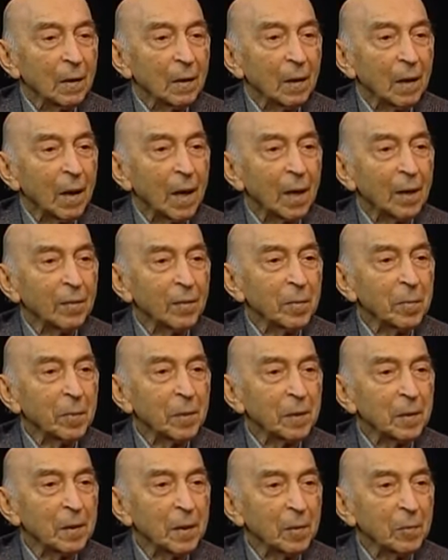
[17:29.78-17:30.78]
I have a
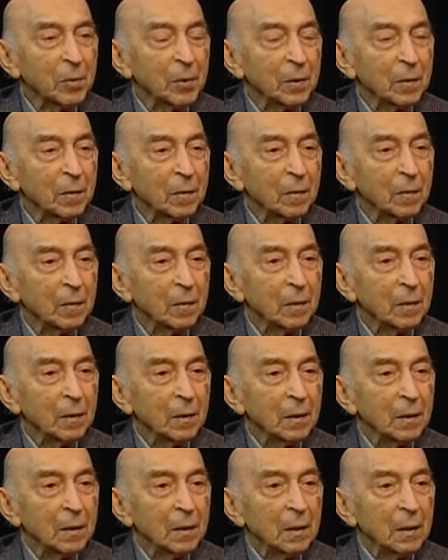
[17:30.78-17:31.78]
perception
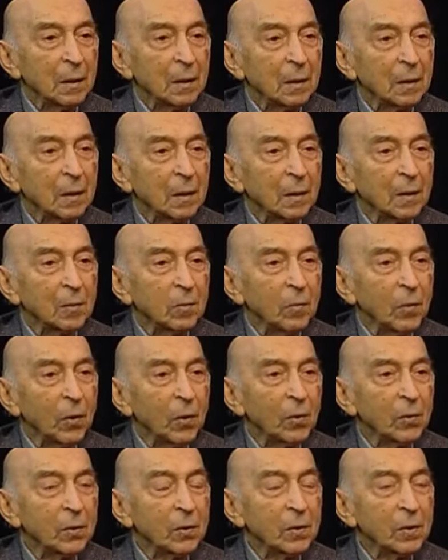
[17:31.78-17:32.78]
that
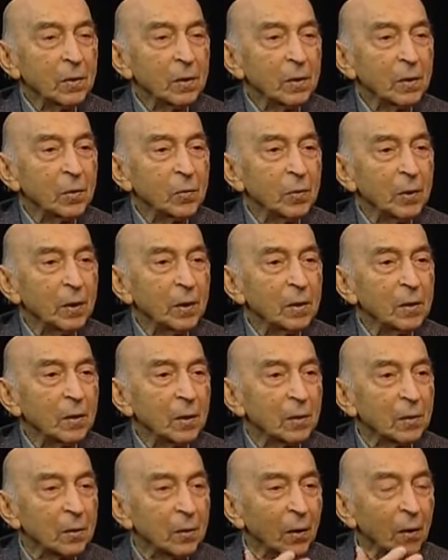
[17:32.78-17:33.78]
most Swedes are
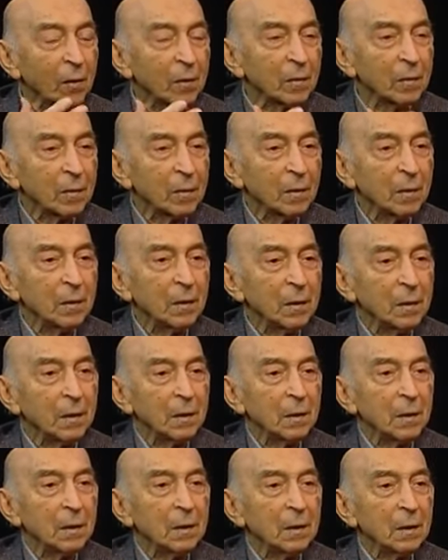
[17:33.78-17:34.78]
tall.
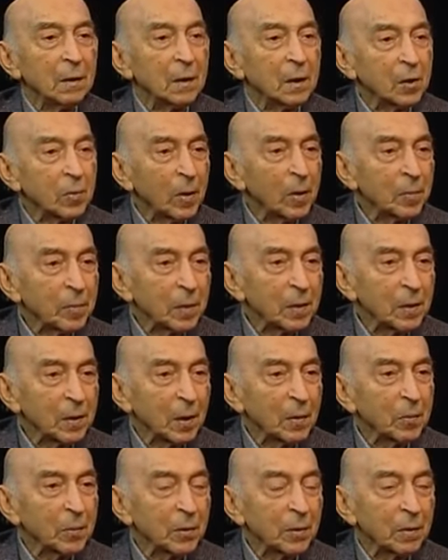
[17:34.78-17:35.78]
That's my
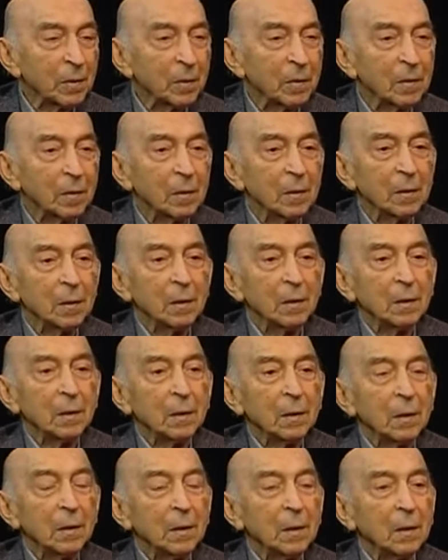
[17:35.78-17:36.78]
perception.
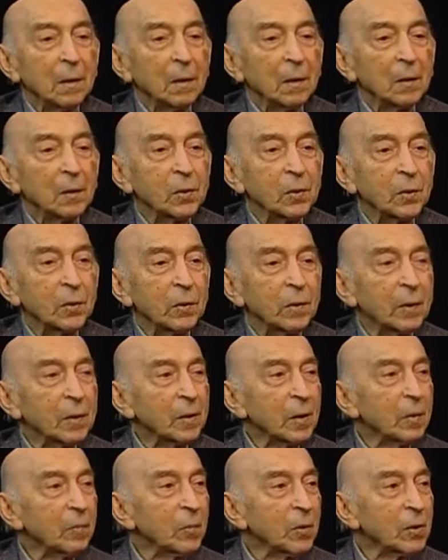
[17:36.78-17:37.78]
So I
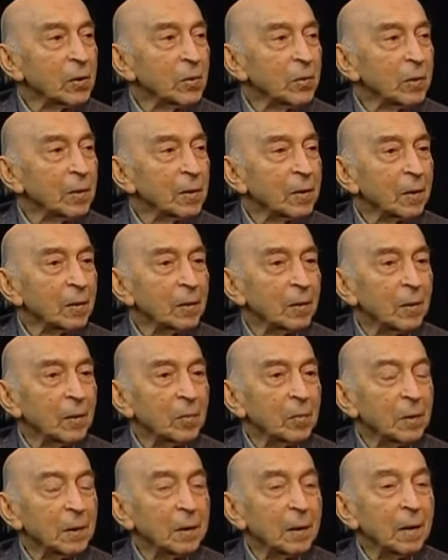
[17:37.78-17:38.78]
say most Swedes are tall.
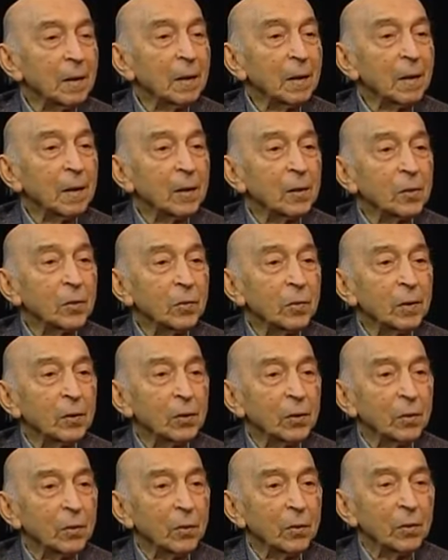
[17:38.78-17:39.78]
But then I ask
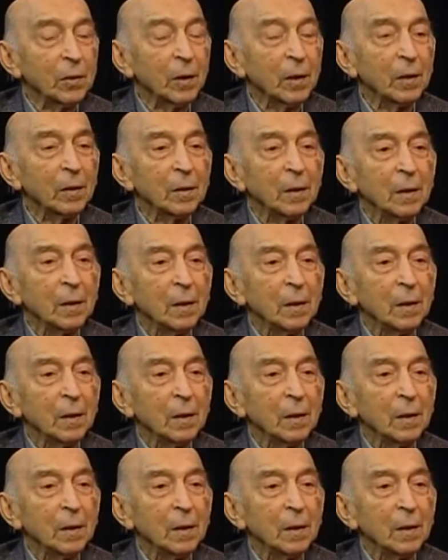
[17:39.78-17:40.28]
question, okay,